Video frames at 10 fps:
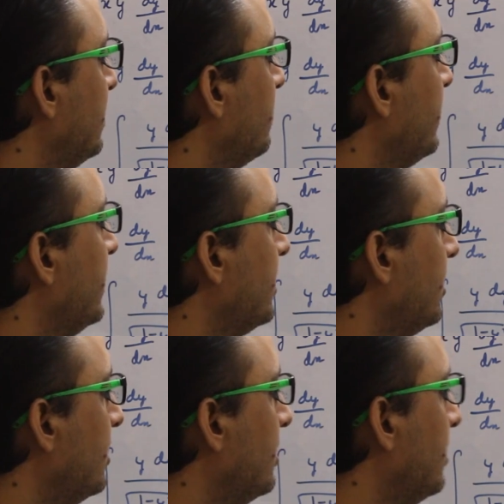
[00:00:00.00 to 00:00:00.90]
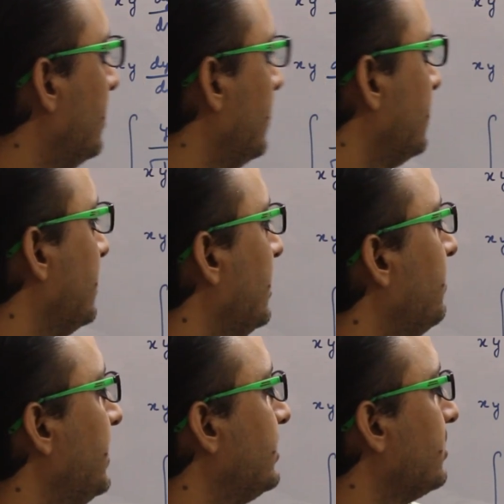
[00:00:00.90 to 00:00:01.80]
over here is,
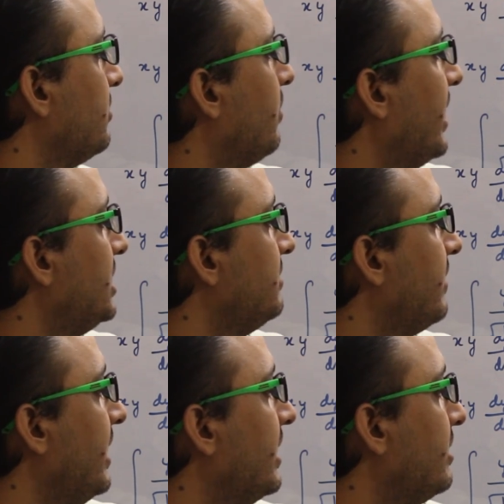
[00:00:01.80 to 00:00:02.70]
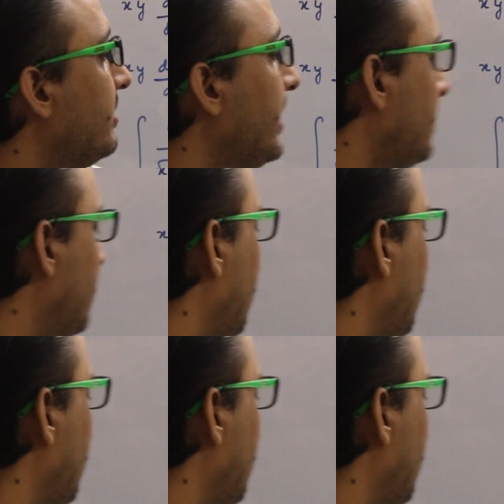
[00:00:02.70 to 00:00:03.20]
in place of y dy I can write